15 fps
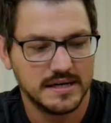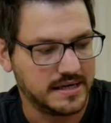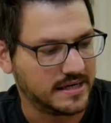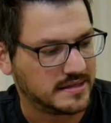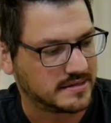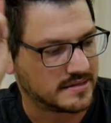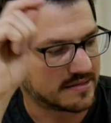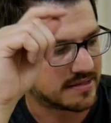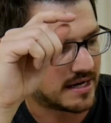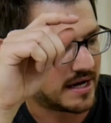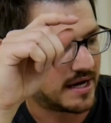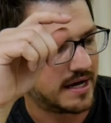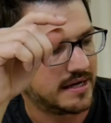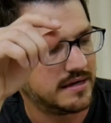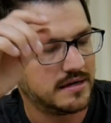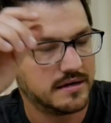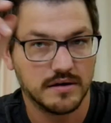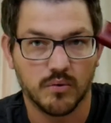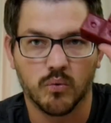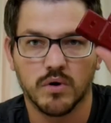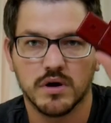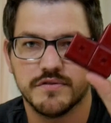inside
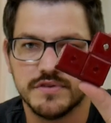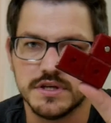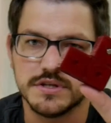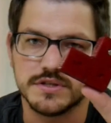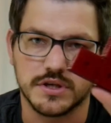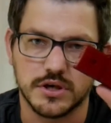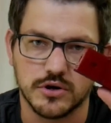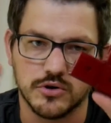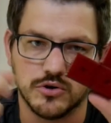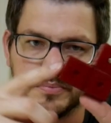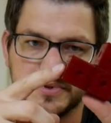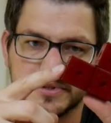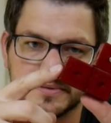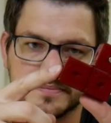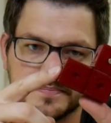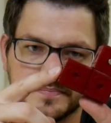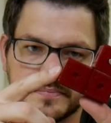one of these cubes,